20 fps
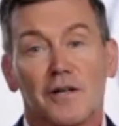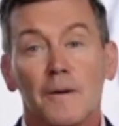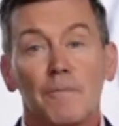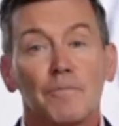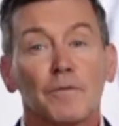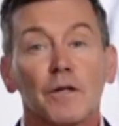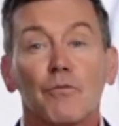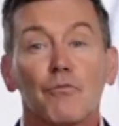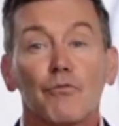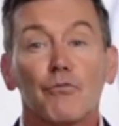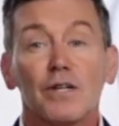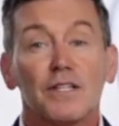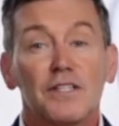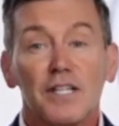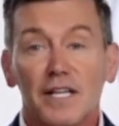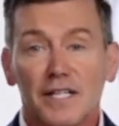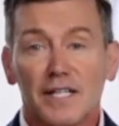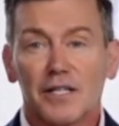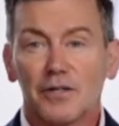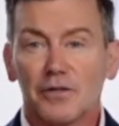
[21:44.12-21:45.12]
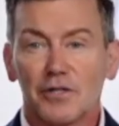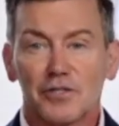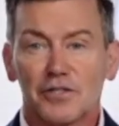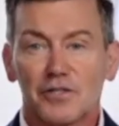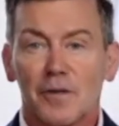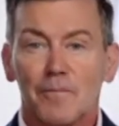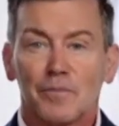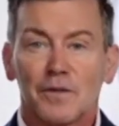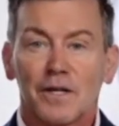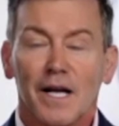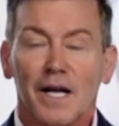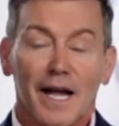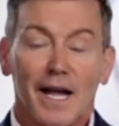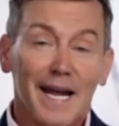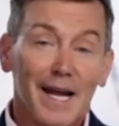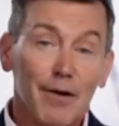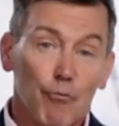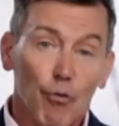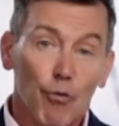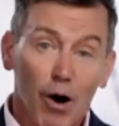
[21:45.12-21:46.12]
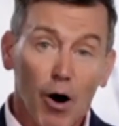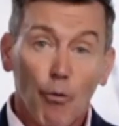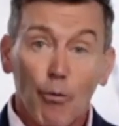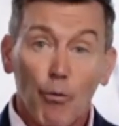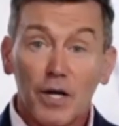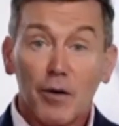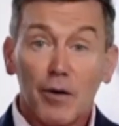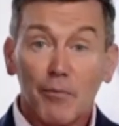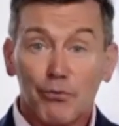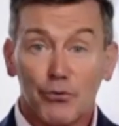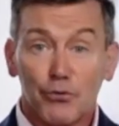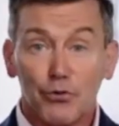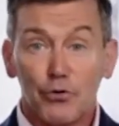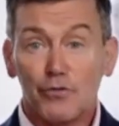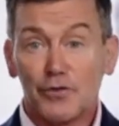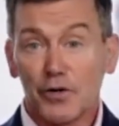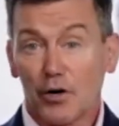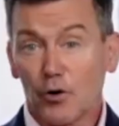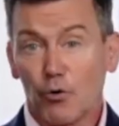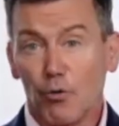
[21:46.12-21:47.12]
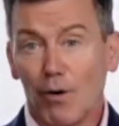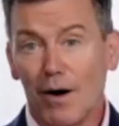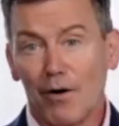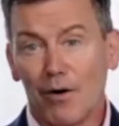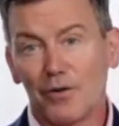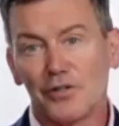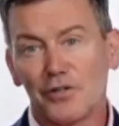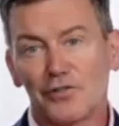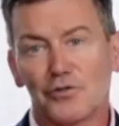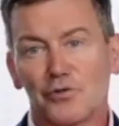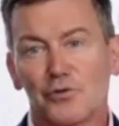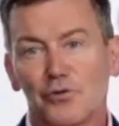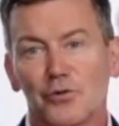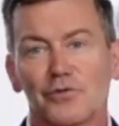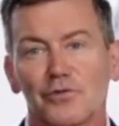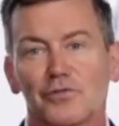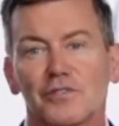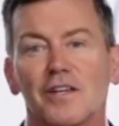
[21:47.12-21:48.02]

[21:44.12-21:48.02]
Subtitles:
ridiculous. While we improved our quality scores,